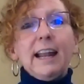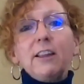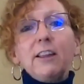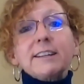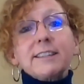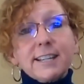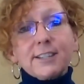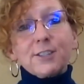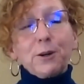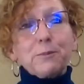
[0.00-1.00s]
And I like
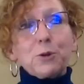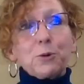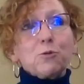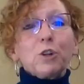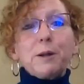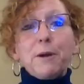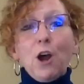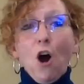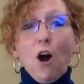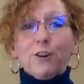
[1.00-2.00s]
systems. So it's really
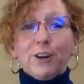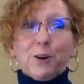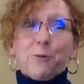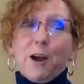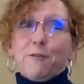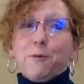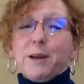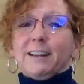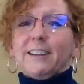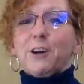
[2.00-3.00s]
been hard in a way for
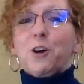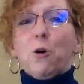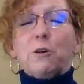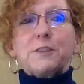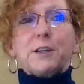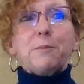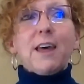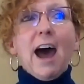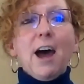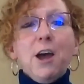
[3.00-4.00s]
me to let go of some of
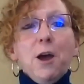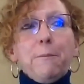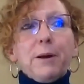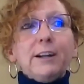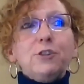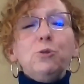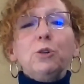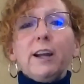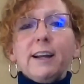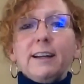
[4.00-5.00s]
that. But
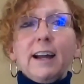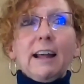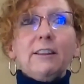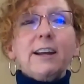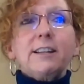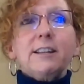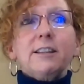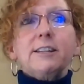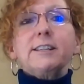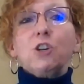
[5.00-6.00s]
I like
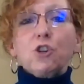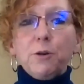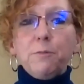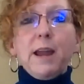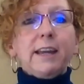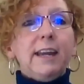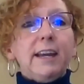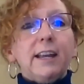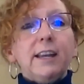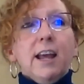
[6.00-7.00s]
the decision
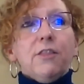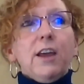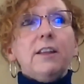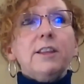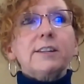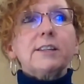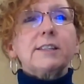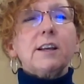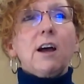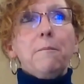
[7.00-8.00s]
making. And this
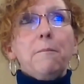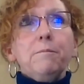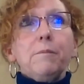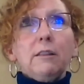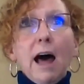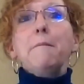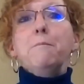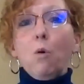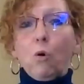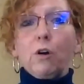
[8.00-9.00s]
is a lot
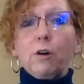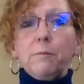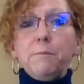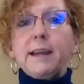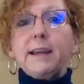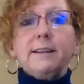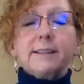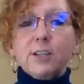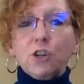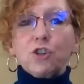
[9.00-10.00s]
more making
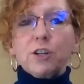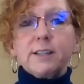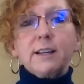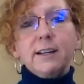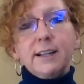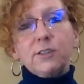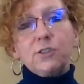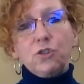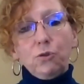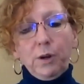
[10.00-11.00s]
decisions than it
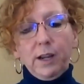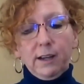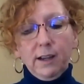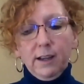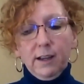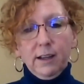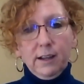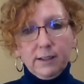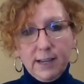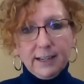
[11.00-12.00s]
is doing
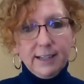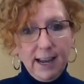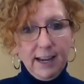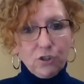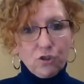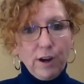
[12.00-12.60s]
day-to-day